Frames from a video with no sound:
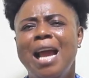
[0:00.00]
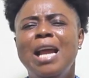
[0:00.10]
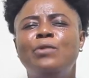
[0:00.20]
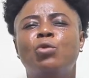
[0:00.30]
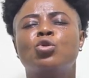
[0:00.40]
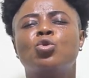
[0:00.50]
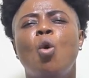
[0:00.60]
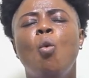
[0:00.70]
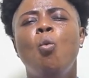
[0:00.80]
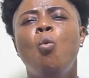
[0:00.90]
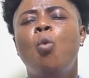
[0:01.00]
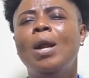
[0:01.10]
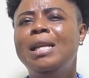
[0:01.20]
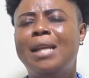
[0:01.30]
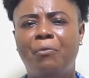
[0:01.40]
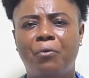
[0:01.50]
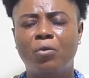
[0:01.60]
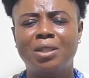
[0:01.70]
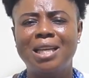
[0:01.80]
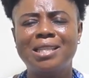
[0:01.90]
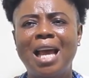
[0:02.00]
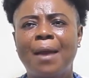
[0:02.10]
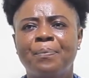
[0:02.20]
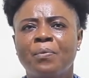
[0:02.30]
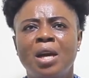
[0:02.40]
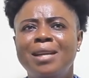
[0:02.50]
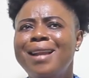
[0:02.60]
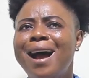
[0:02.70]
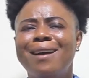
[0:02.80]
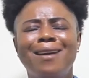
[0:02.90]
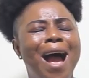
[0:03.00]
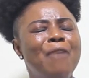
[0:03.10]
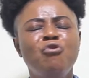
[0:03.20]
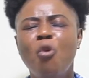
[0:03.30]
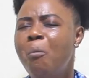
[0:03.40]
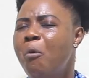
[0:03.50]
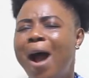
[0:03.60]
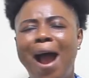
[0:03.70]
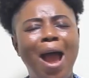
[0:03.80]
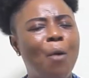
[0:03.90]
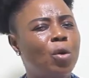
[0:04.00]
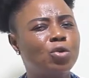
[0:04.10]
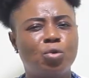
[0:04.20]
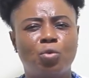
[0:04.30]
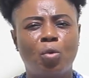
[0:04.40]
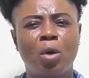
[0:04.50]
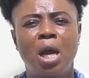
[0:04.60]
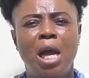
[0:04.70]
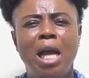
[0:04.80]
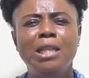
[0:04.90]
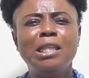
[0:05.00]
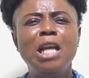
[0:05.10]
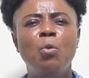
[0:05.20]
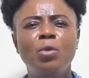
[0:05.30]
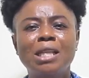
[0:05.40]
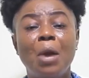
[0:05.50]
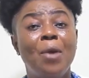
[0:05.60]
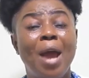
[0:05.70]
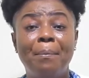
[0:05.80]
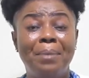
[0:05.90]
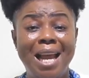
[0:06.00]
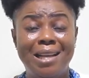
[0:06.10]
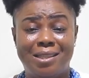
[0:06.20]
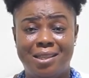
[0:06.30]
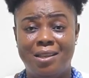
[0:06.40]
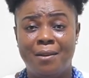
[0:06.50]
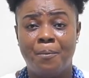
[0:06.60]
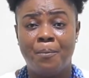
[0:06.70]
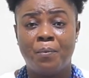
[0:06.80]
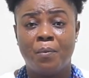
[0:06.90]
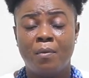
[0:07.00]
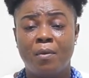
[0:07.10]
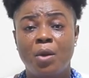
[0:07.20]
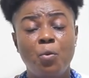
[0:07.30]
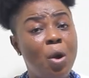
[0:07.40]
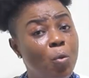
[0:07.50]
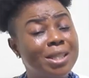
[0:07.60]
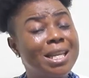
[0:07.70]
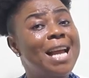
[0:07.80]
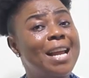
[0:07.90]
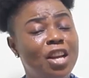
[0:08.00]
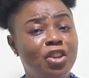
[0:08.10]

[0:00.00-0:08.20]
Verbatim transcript: into so wonderful chese na enwumu a ewo so no nti yehu say we are blessed yehu say ya